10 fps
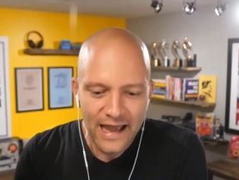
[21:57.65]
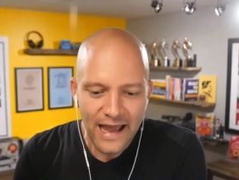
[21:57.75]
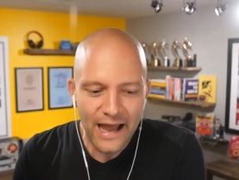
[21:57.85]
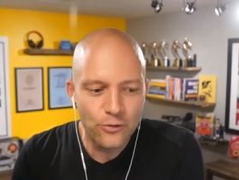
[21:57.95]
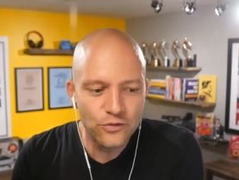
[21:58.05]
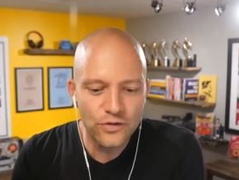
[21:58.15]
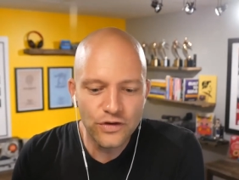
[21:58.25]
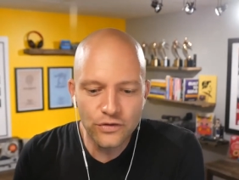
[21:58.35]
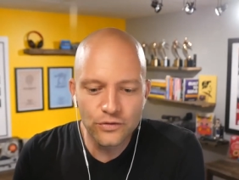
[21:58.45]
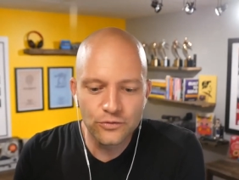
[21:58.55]
how do
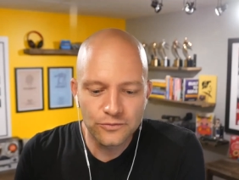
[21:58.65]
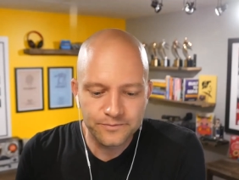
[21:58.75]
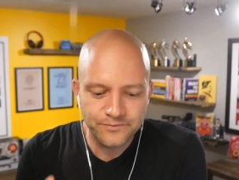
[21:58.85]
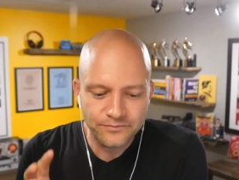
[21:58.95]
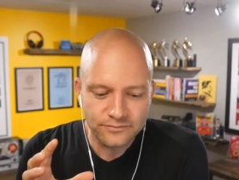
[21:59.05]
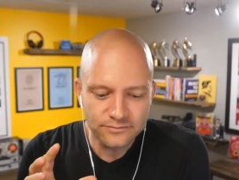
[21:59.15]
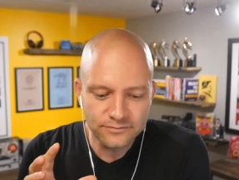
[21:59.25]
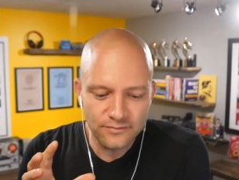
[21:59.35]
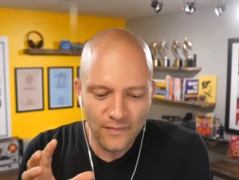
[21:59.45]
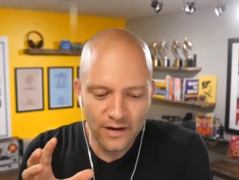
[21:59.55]
you
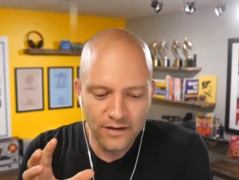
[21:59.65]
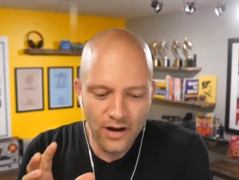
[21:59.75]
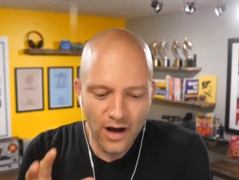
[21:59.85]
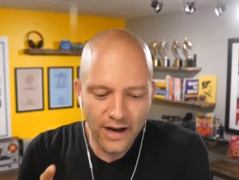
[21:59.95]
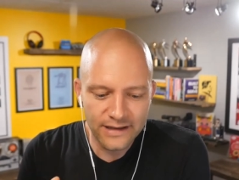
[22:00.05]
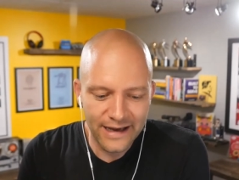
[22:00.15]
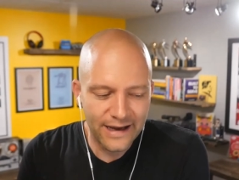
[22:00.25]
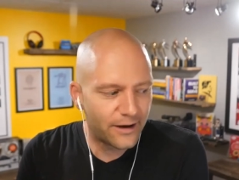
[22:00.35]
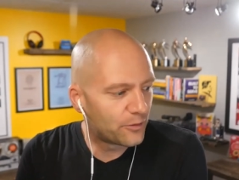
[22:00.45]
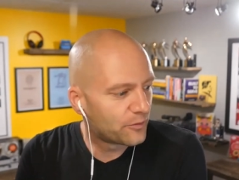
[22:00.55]
not
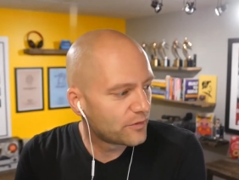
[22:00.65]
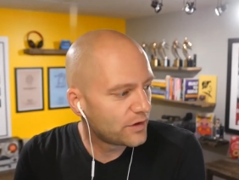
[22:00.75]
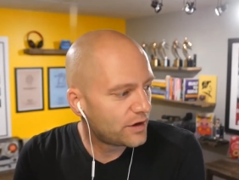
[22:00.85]
allow